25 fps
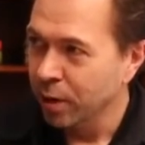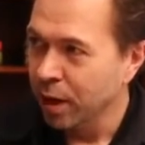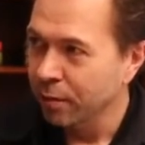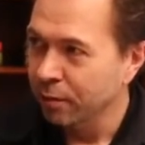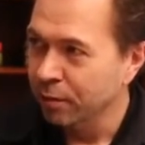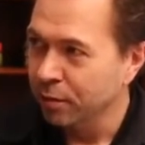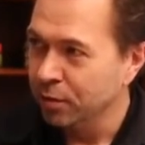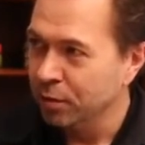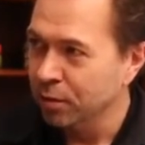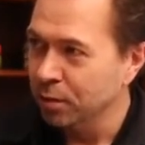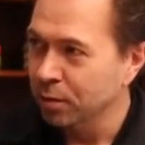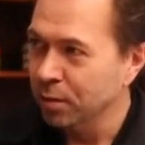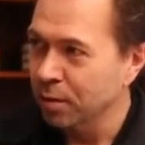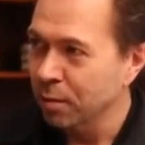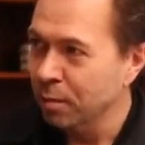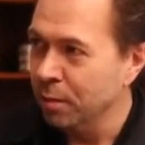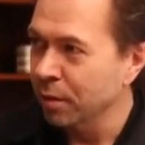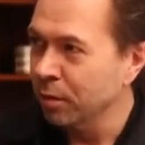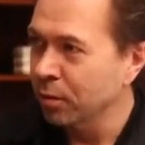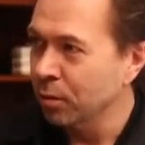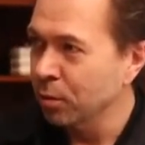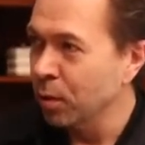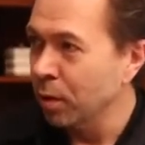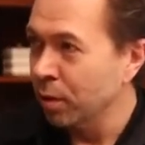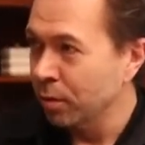And you have two. I
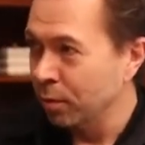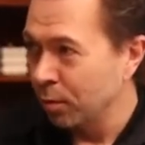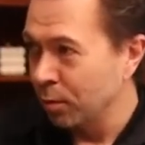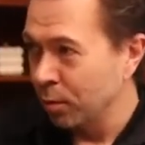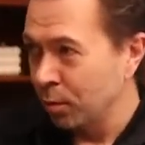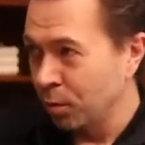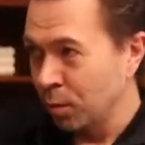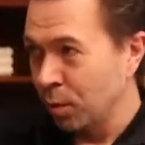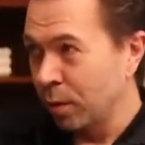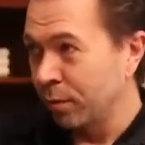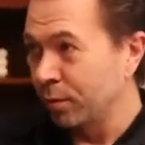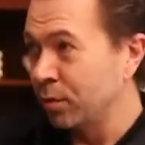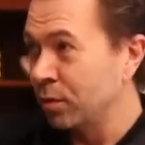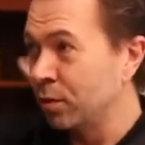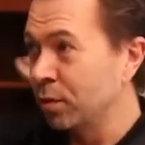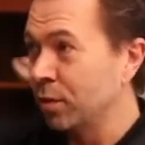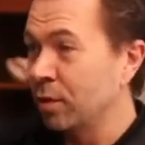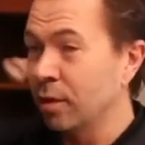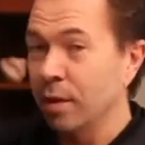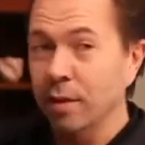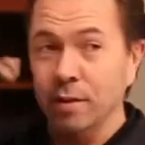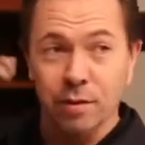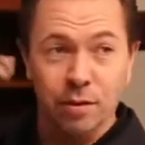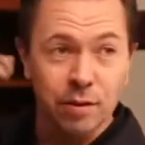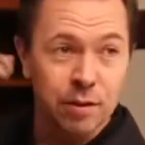mean, you have two,
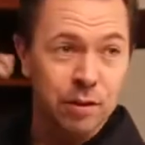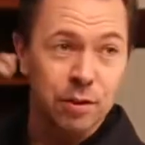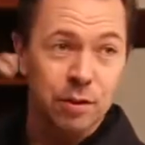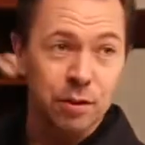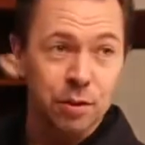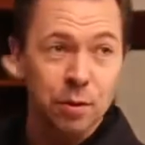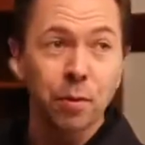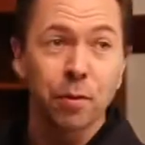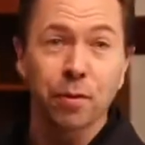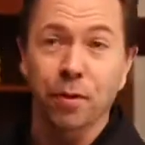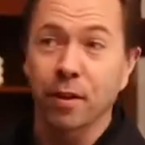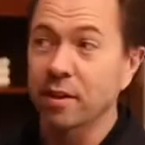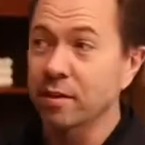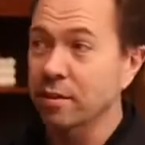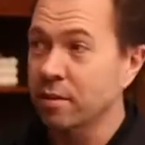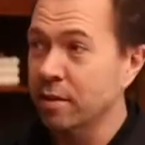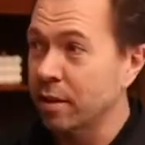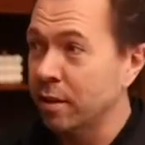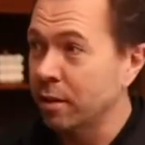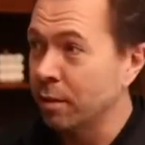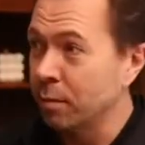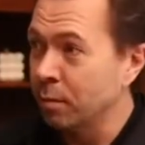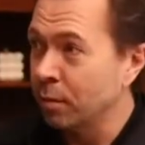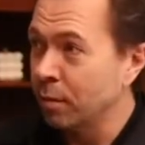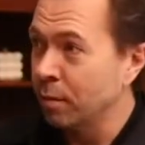there's two things
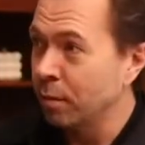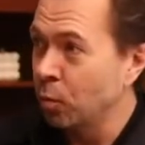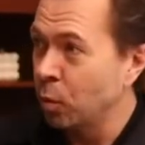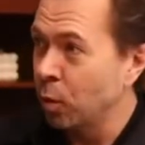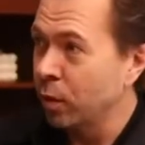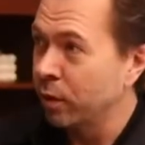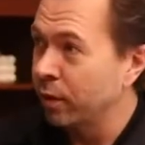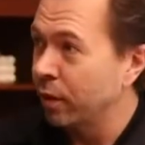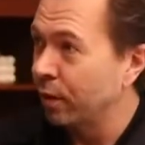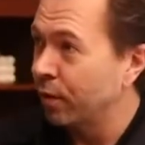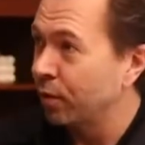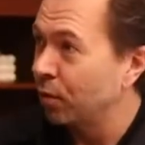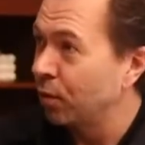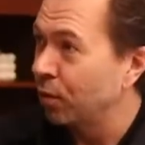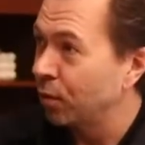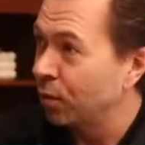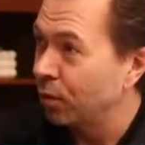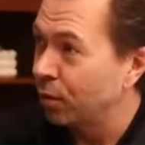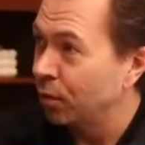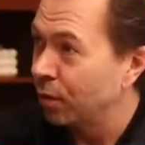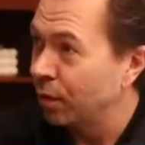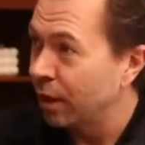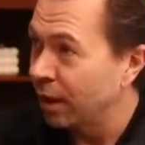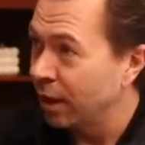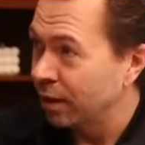there. One, that
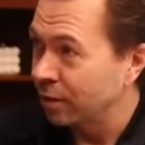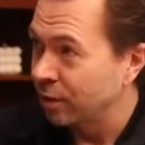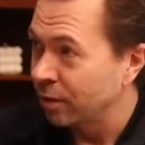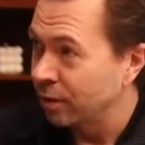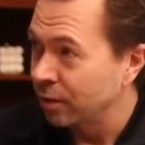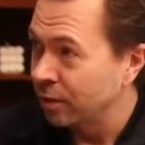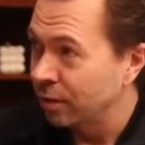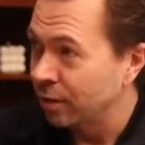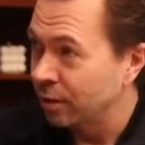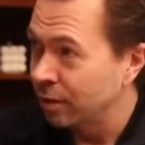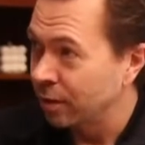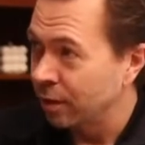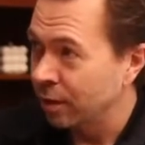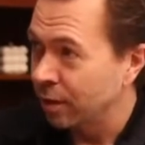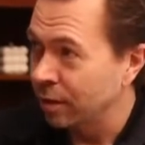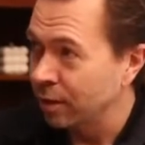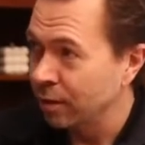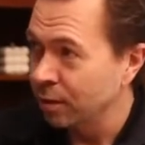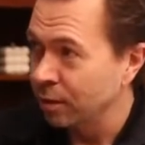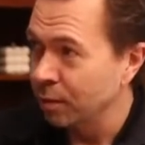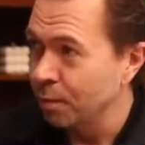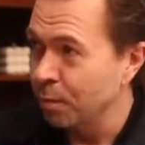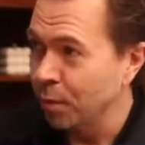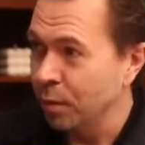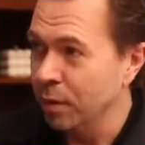you're
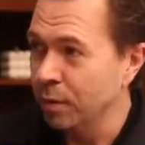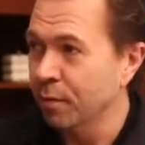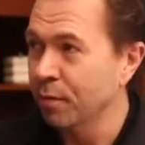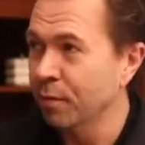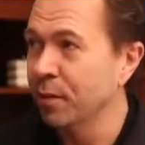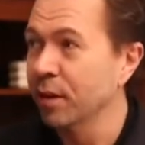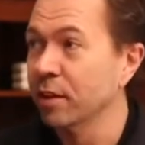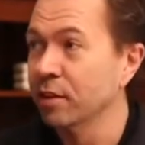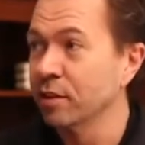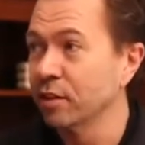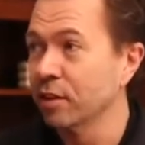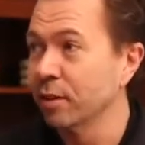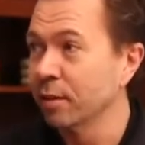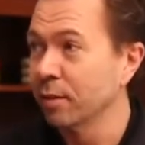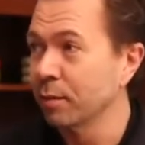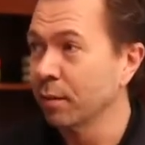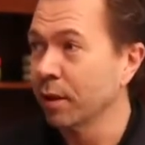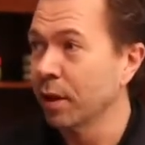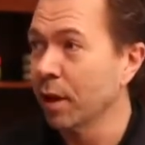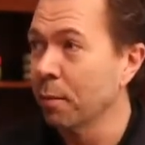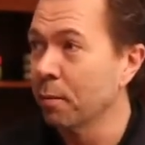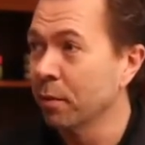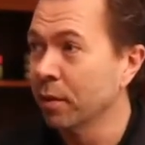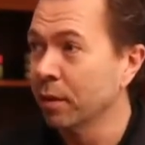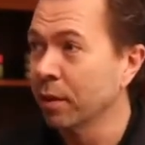actually
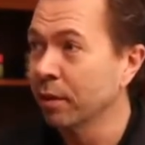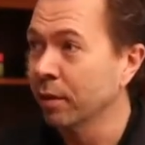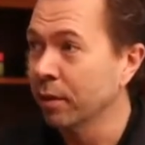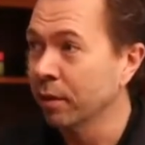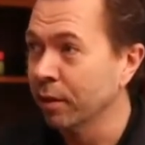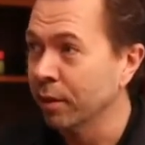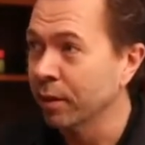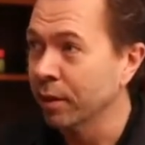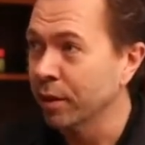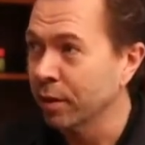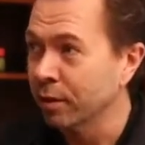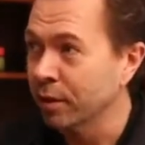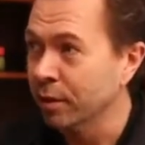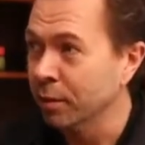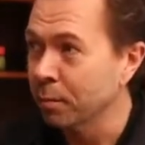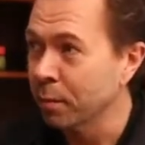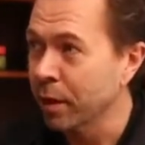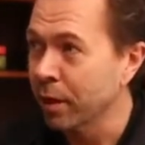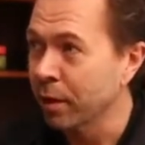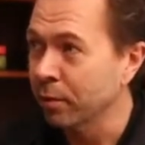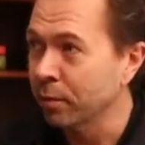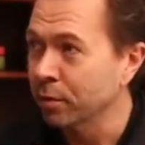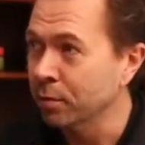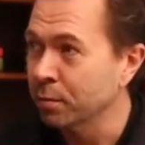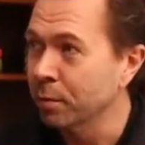finishing them in the cognac
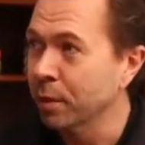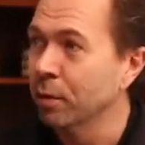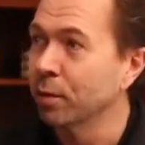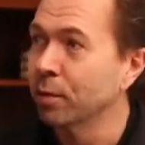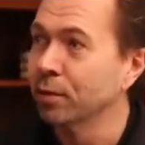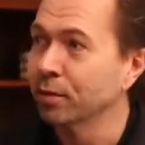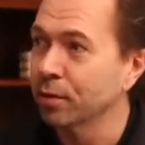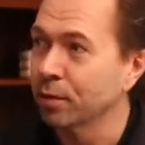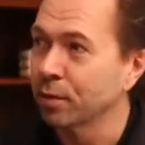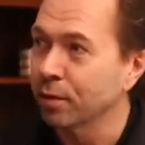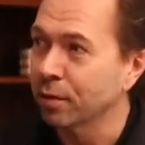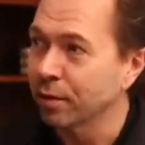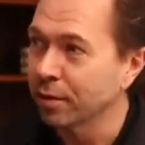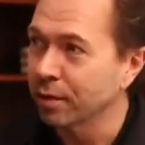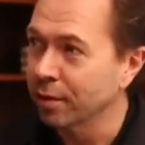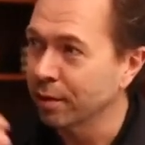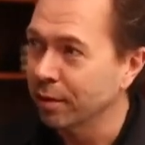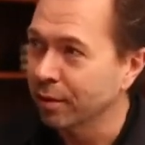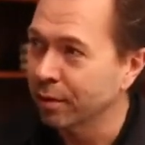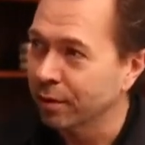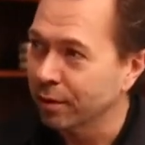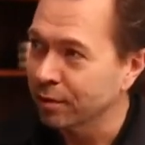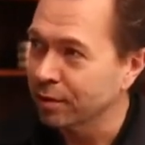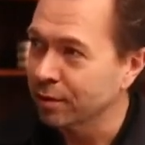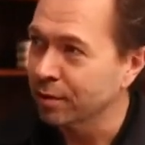barrels, but also
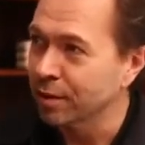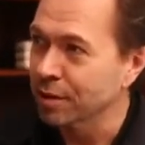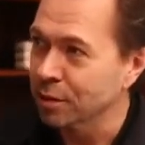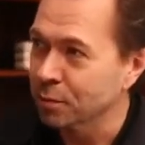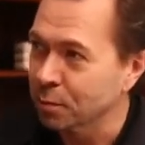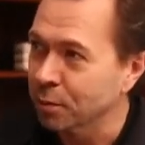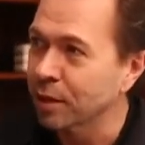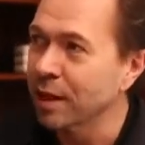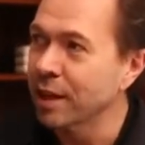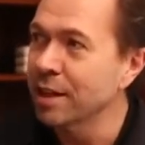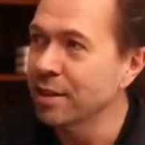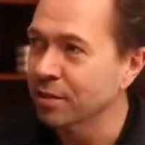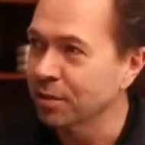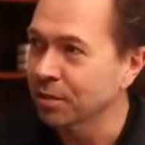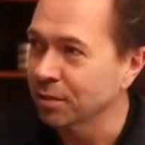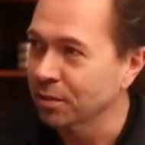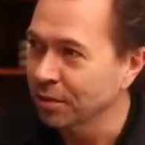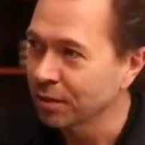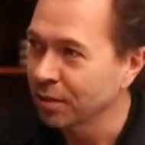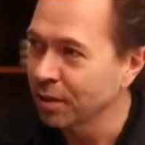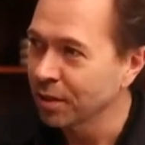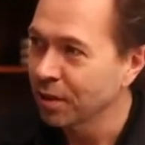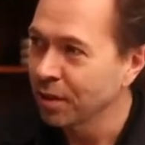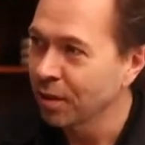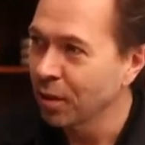the transportation.